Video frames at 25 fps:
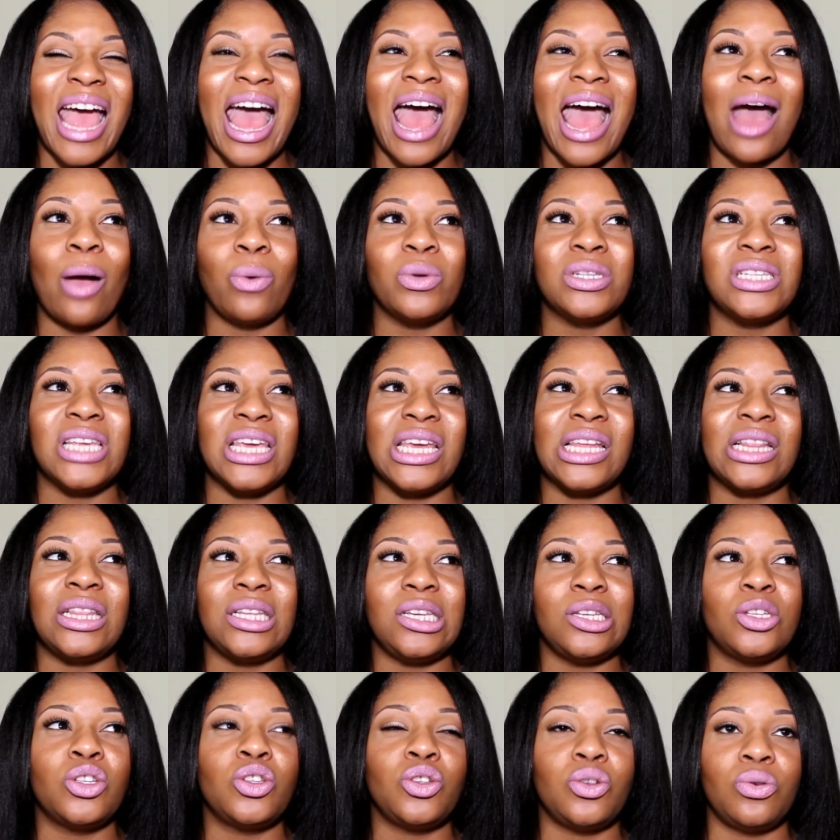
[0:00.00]
I would say at
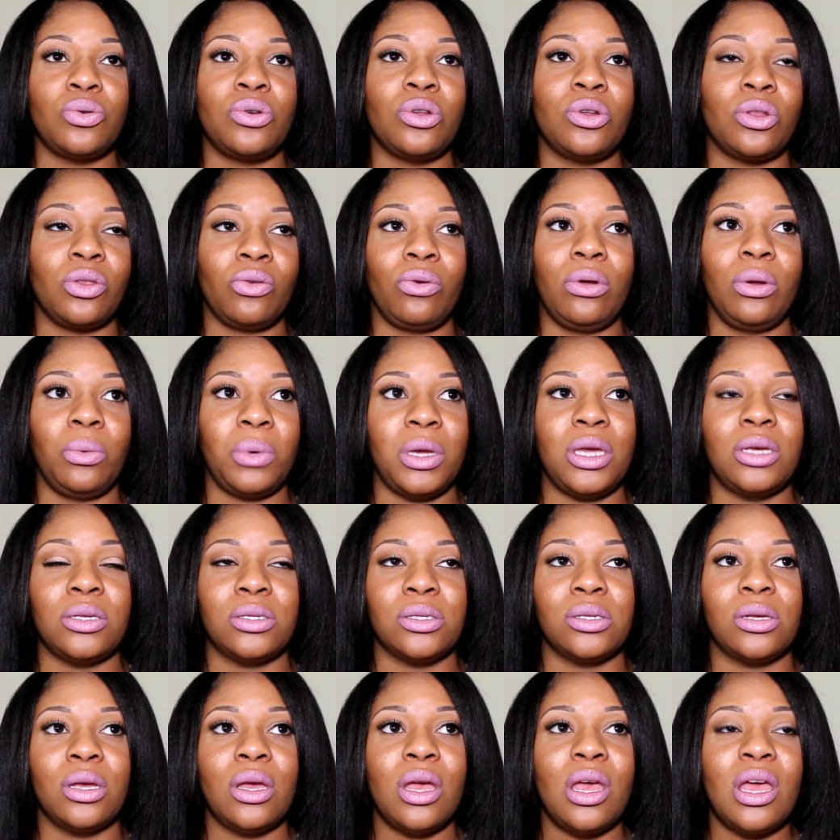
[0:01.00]
least 2 to 3
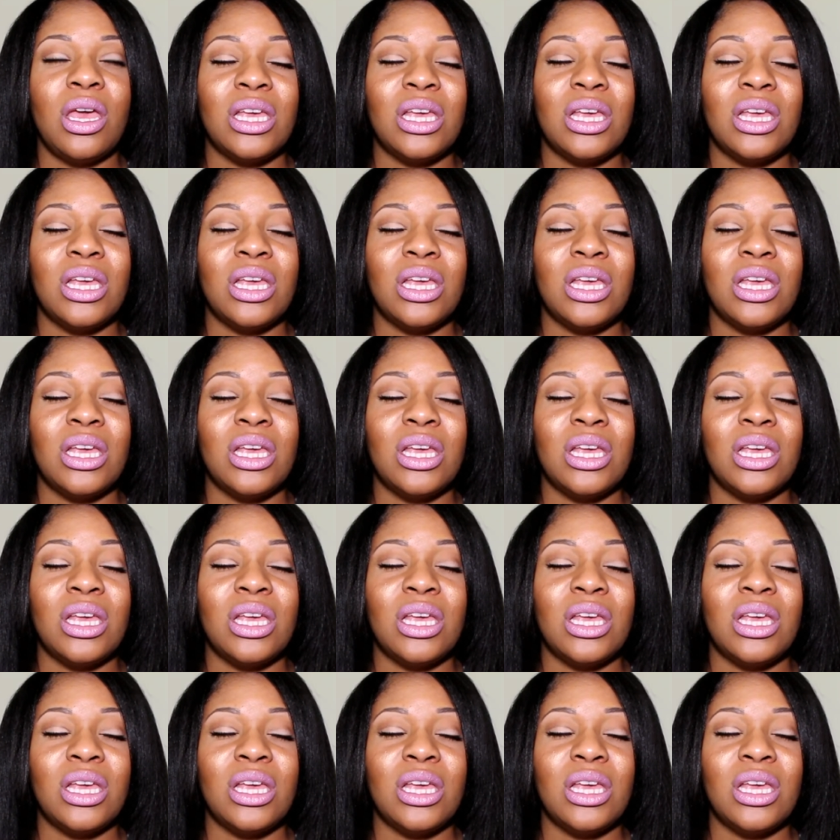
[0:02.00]
weeks.